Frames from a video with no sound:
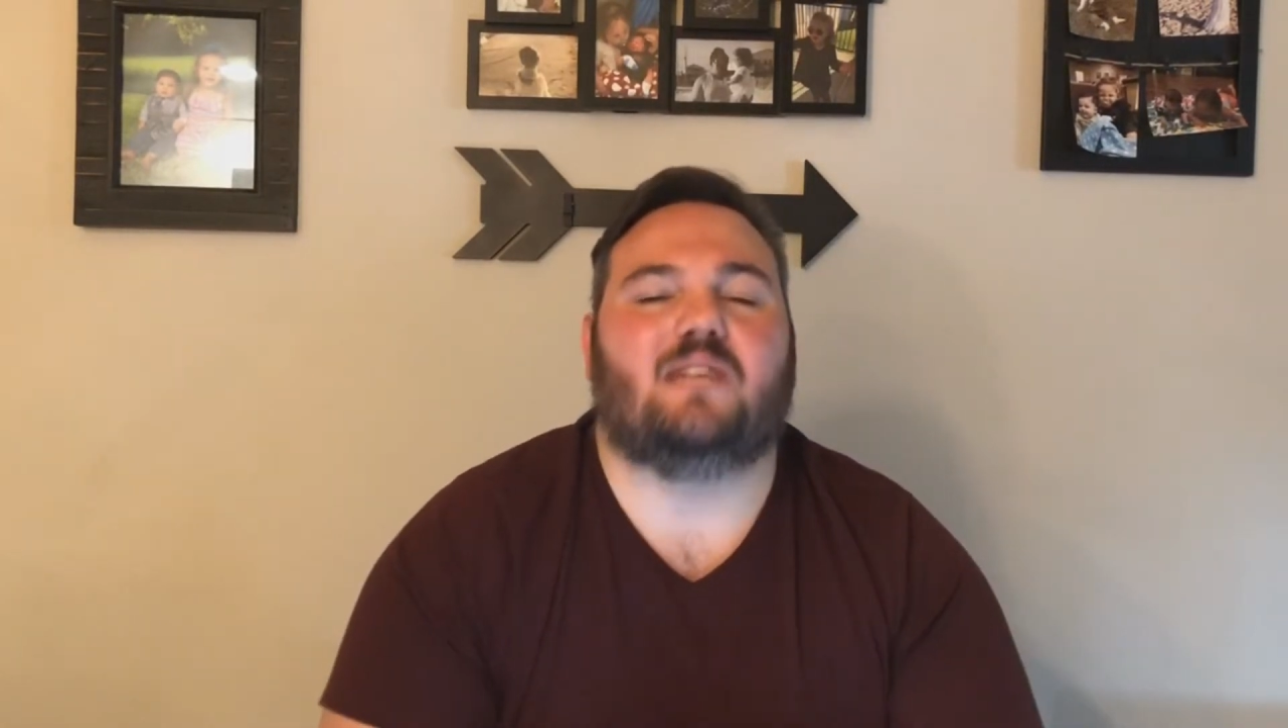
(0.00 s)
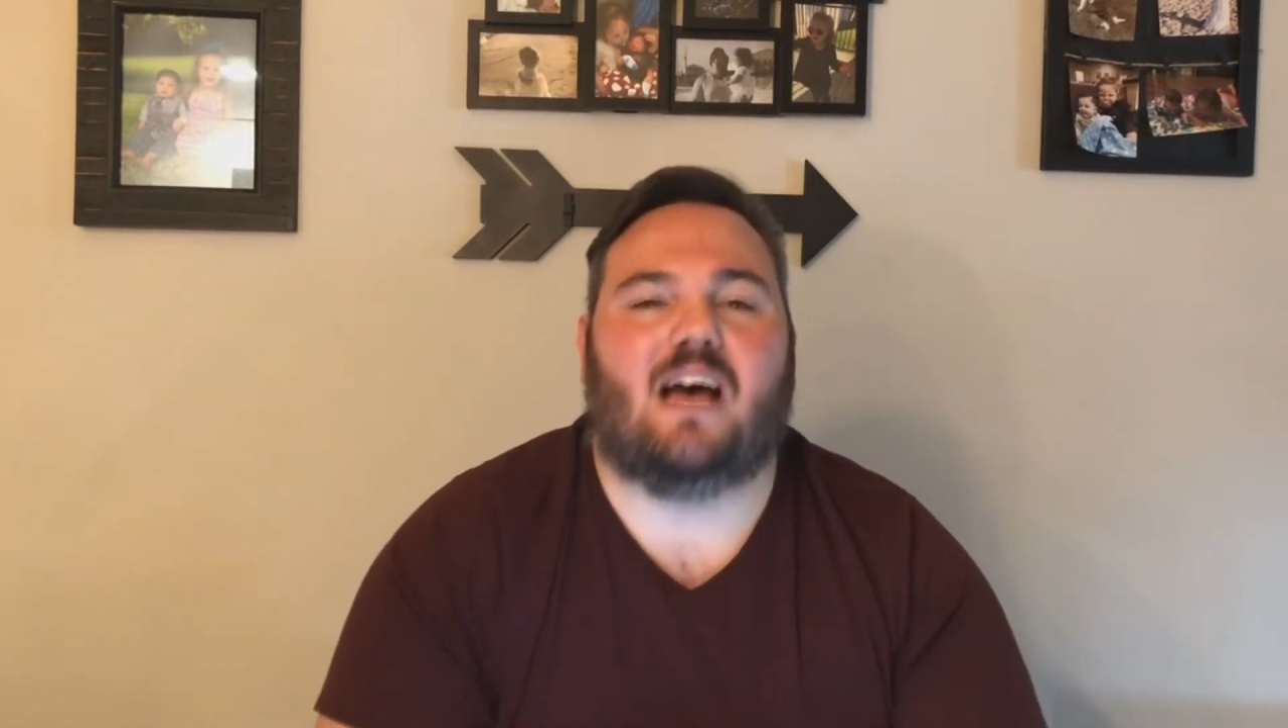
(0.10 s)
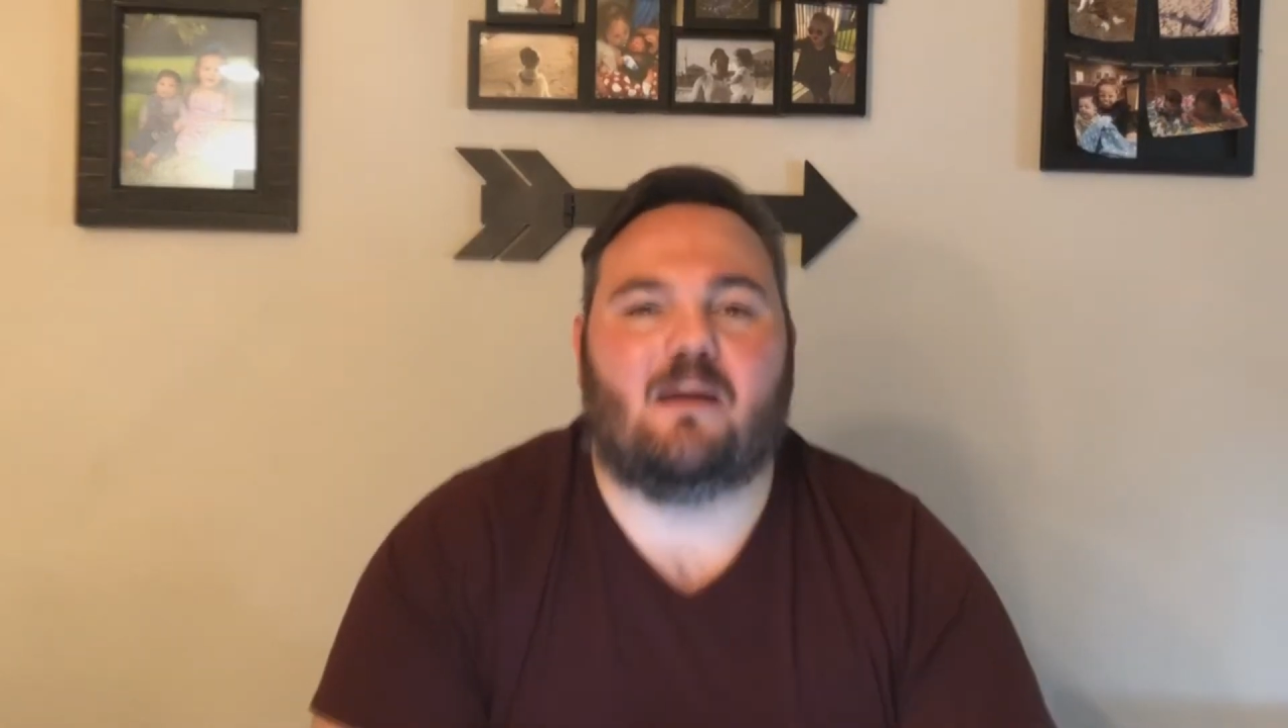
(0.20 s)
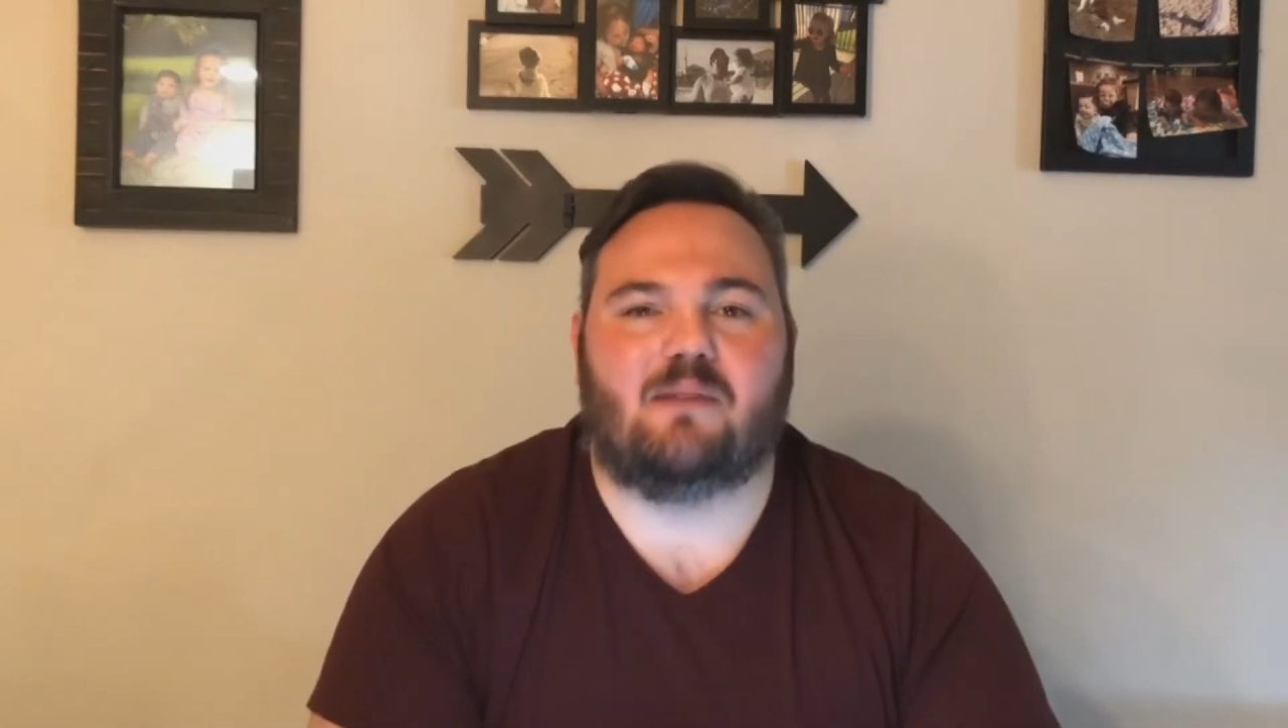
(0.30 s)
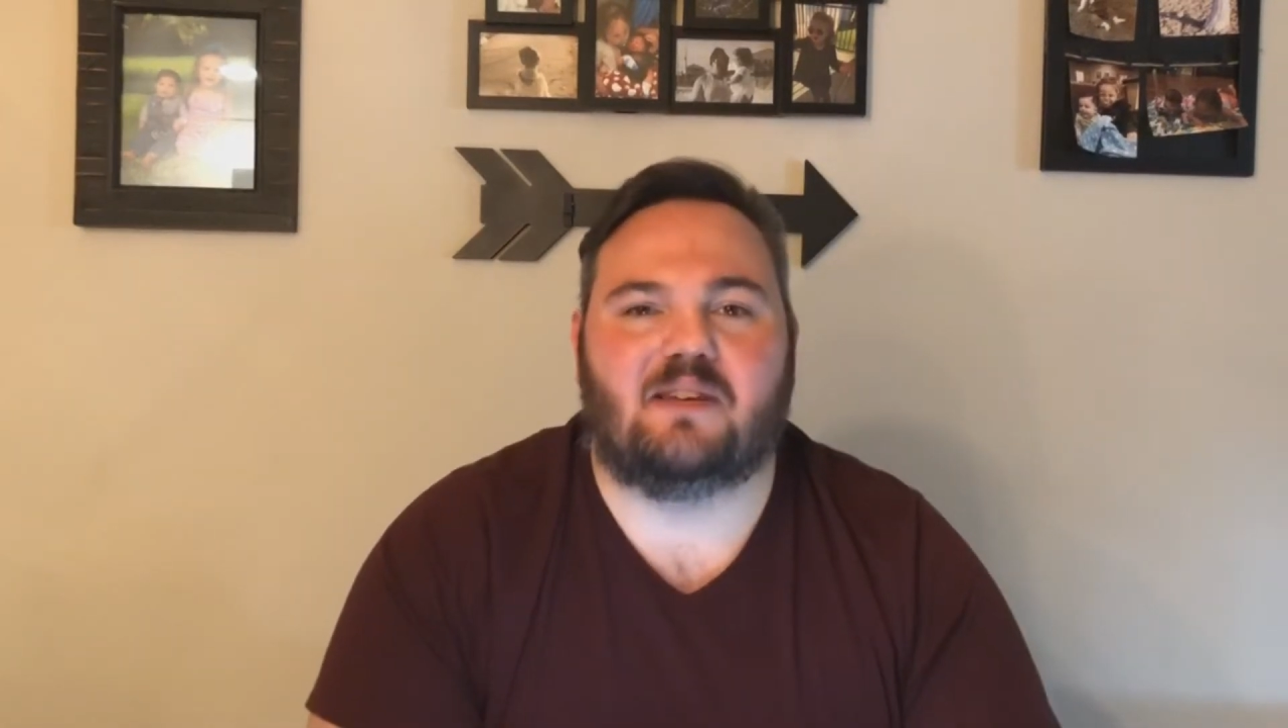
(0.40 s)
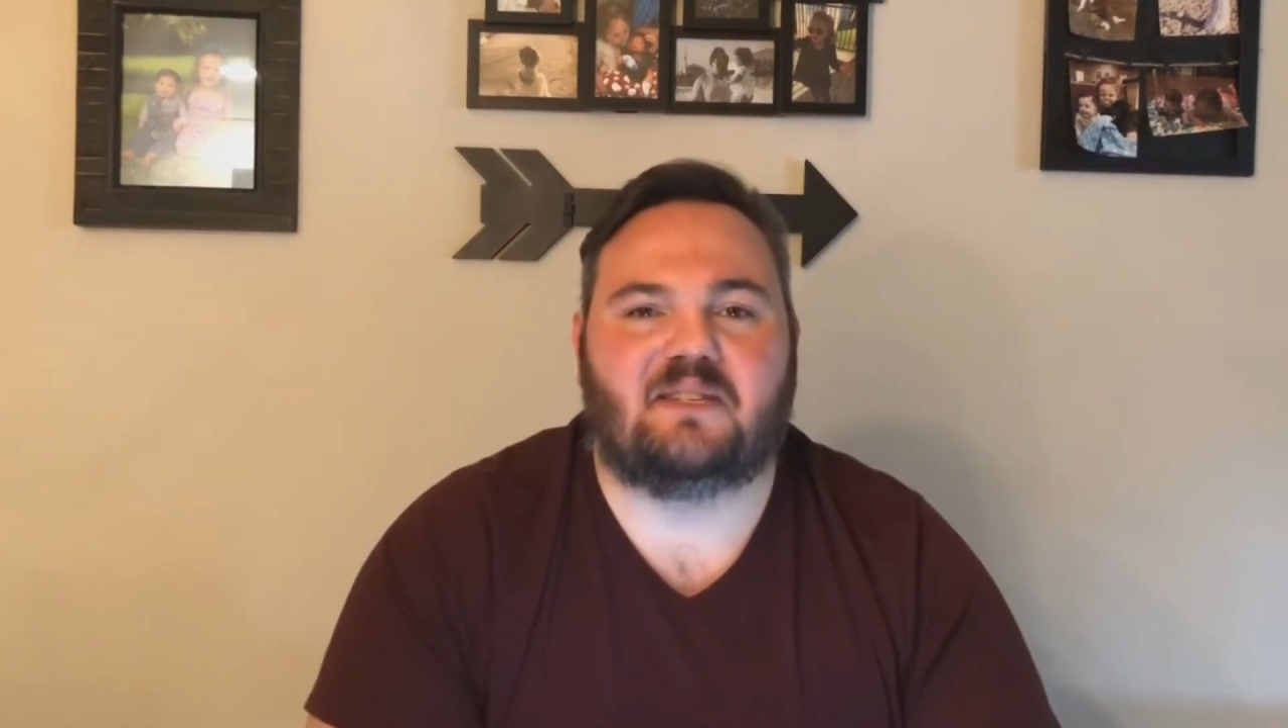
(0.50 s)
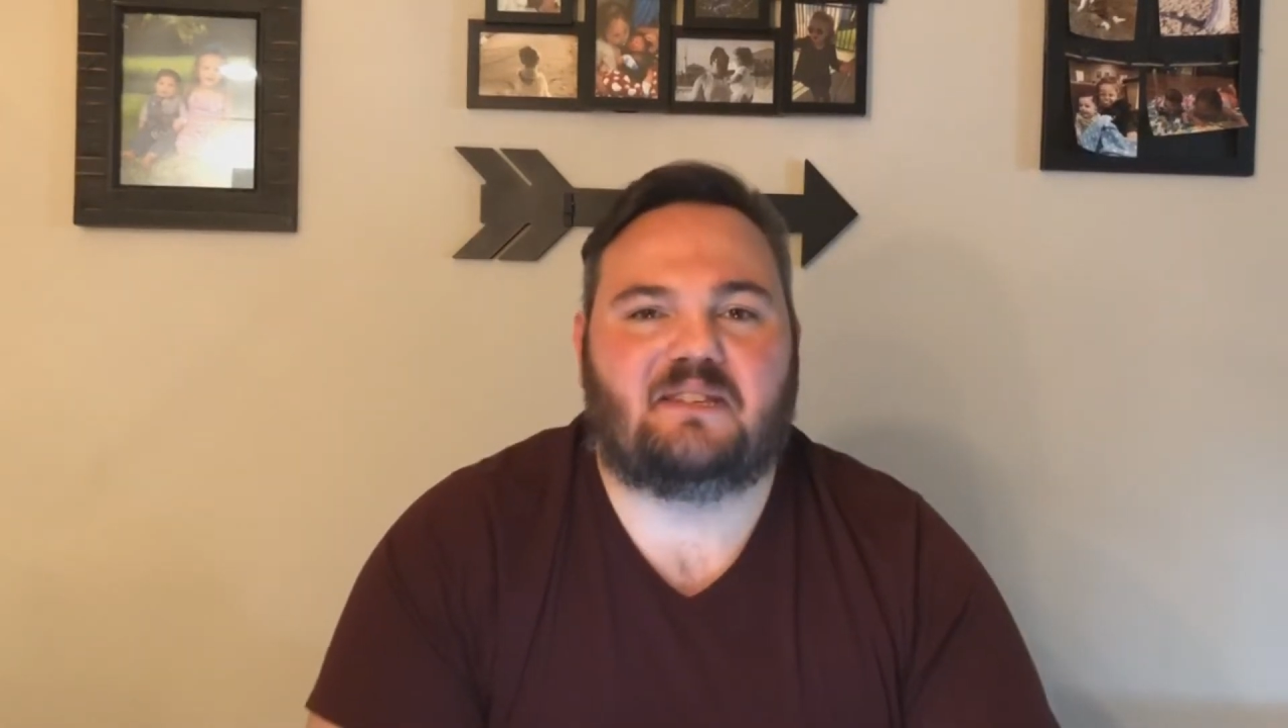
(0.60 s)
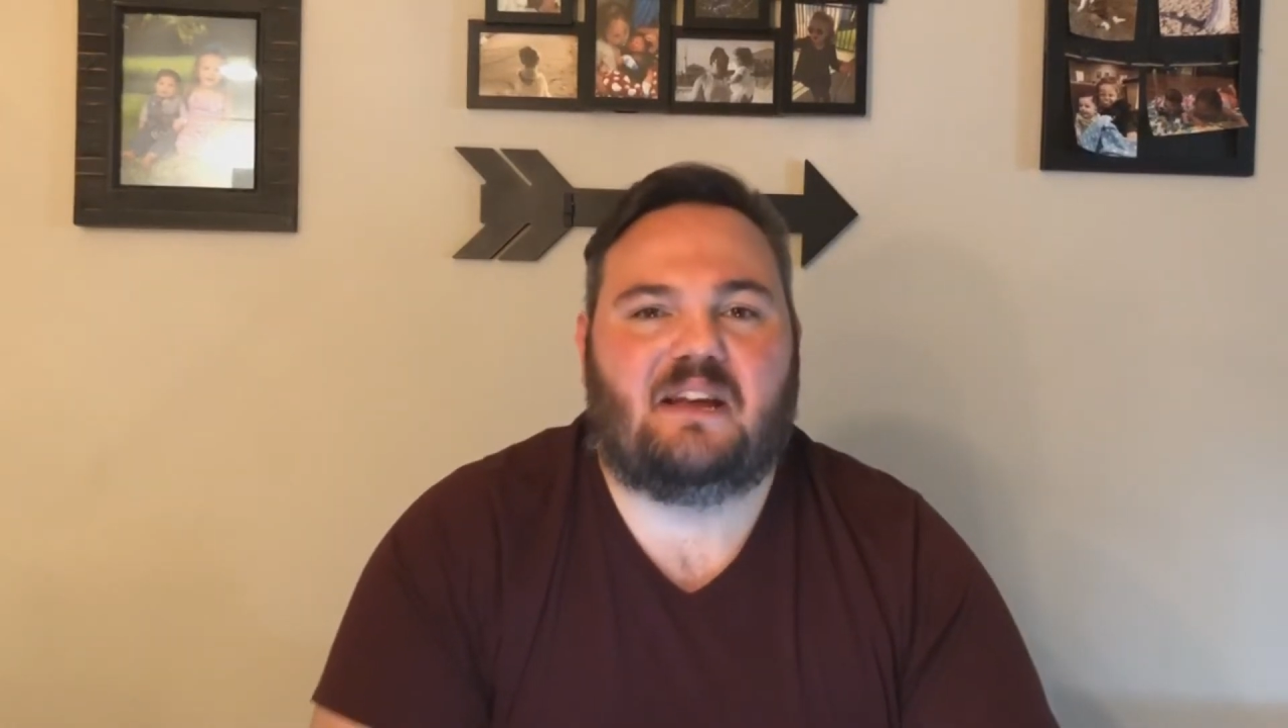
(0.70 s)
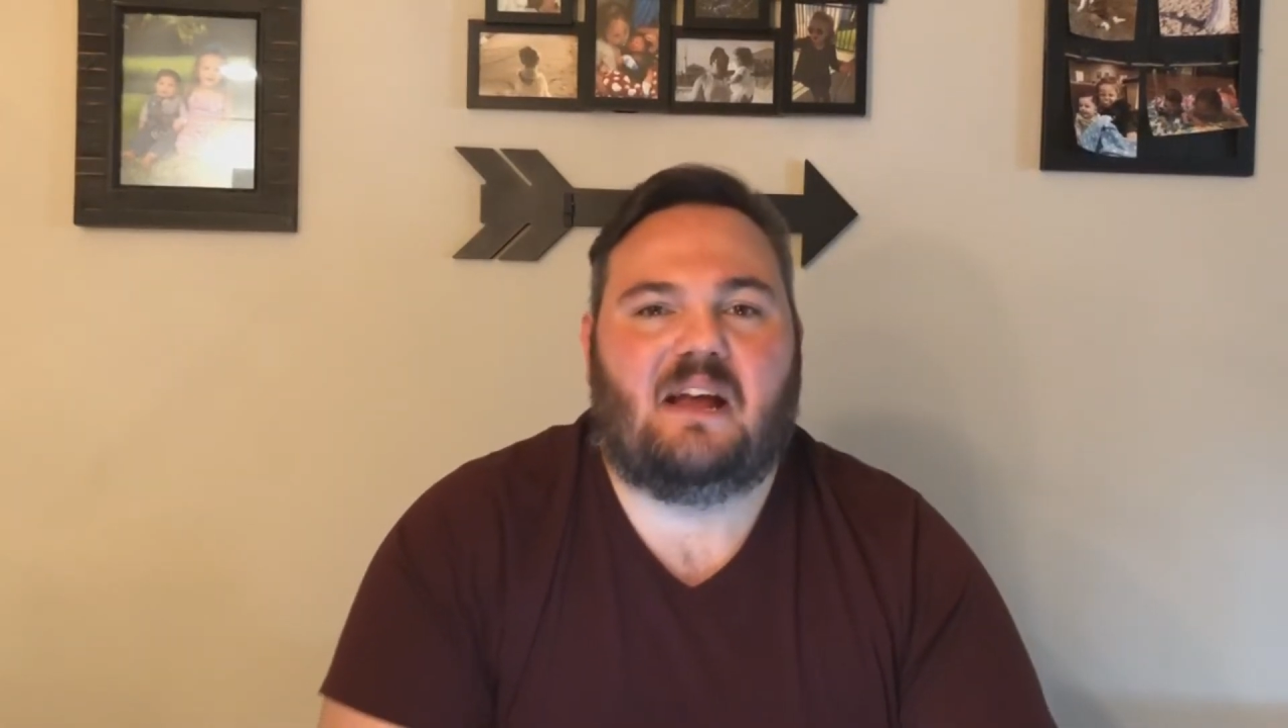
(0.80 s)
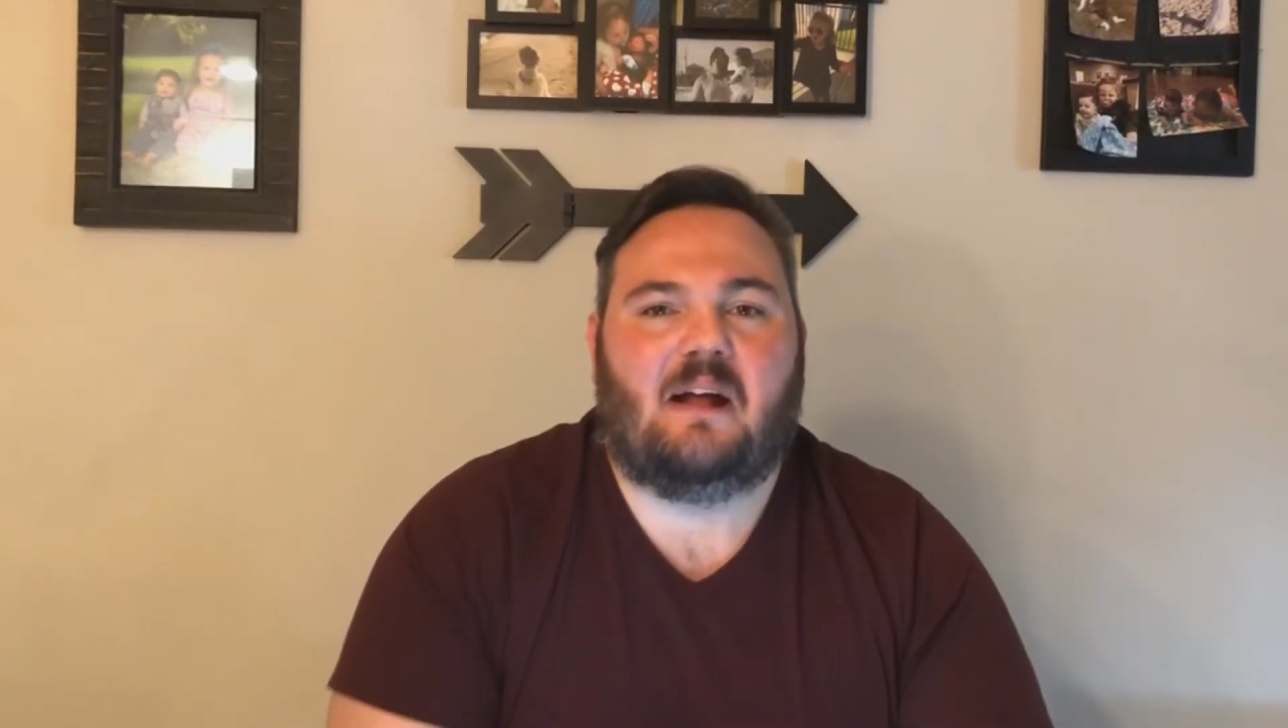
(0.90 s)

time is,